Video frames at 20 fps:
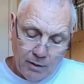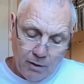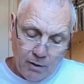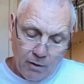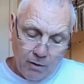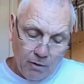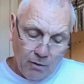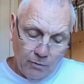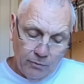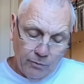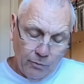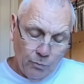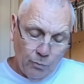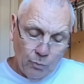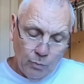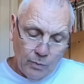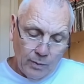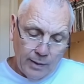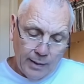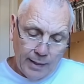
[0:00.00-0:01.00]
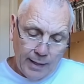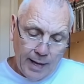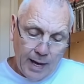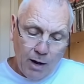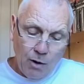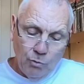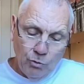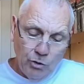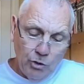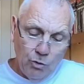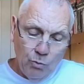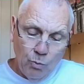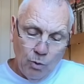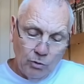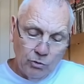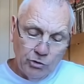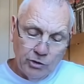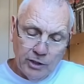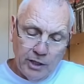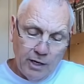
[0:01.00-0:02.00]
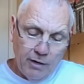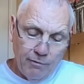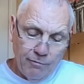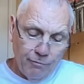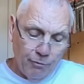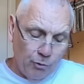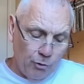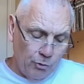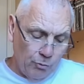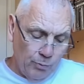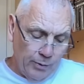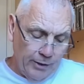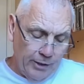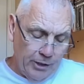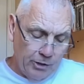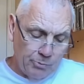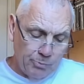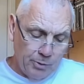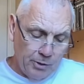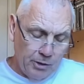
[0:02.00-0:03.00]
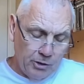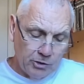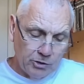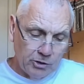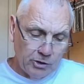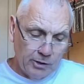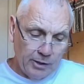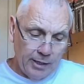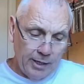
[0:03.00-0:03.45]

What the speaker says: on how you want to go forward with this person.